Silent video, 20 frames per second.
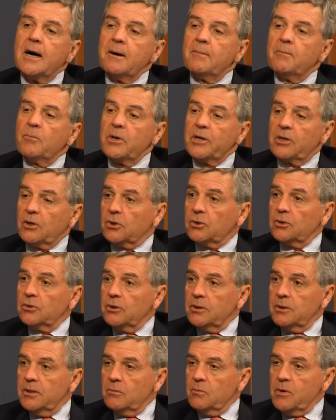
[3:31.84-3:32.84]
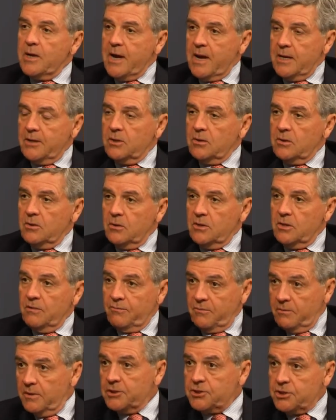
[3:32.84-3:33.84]
we concluded that we had to
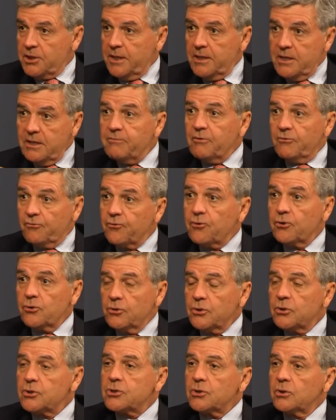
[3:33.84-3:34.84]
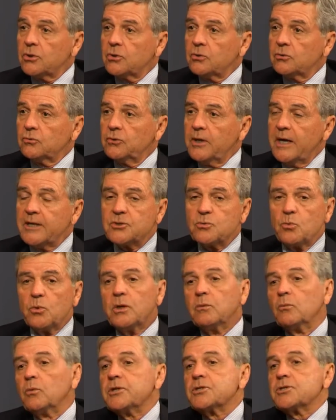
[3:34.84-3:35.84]
differentiate even further. So that's
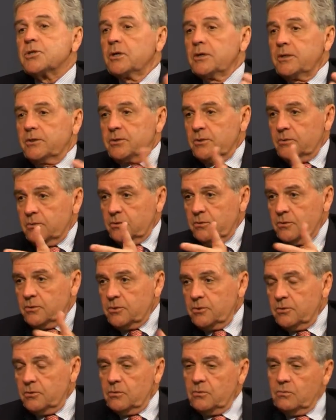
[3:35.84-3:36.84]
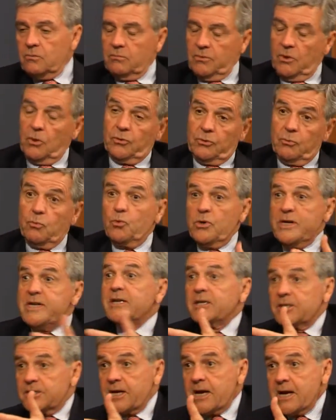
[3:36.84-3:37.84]
when we started to
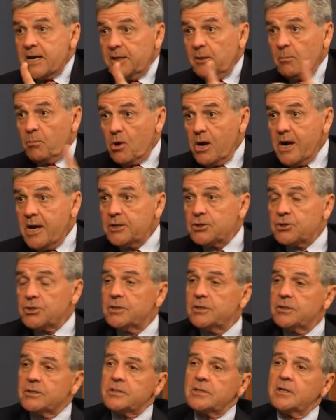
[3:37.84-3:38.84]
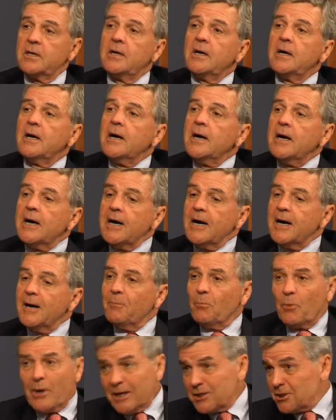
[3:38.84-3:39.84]
redesign the branches.
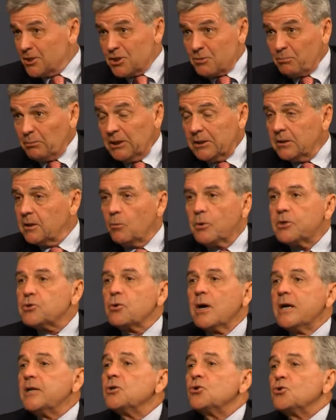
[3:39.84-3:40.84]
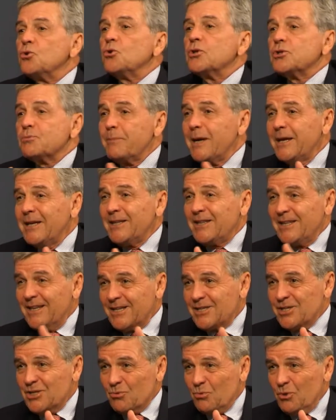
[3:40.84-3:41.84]
We actually we tried to do as many
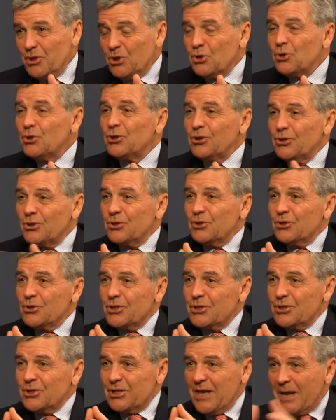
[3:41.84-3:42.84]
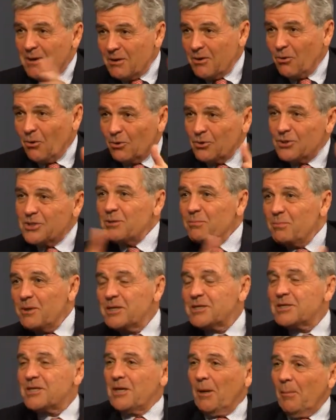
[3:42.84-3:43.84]
things as we could to set
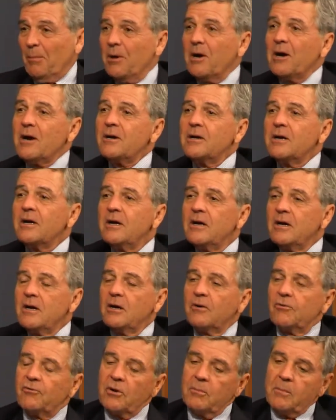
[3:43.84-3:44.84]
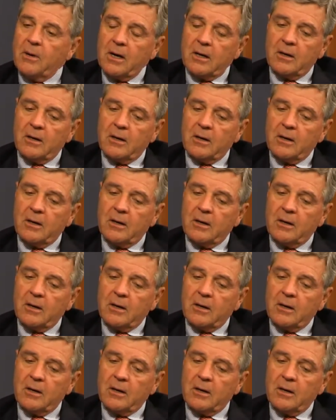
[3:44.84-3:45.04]
OCBC apart from our